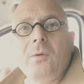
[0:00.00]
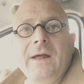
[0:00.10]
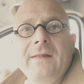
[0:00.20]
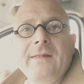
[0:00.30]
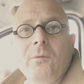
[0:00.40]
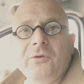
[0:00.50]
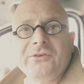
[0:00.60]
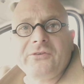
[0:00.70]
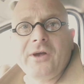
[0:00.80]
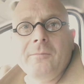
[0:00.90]
when there
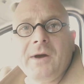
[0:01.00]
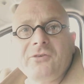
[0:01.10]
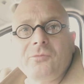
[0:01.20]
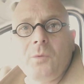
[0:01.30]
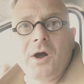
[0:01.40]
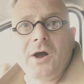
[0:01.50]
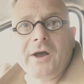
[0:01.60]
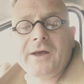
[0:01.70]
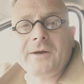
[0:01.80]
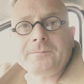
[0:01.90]
wasn't so much
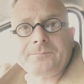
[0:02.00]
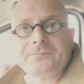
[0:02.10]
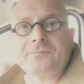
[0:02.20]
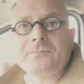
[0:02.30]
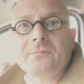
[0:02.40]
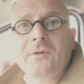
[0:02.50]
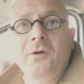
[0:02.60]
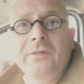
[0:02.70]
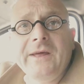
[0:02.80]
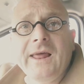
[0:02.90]
work
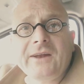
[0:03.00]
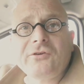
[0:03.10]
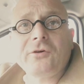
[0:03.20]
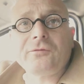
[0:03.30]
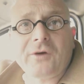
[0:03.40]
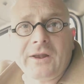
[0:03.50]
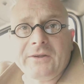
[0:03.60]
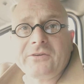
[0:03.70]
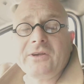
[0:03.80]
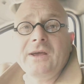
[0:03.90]
on the electrical
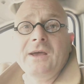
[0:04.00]
front.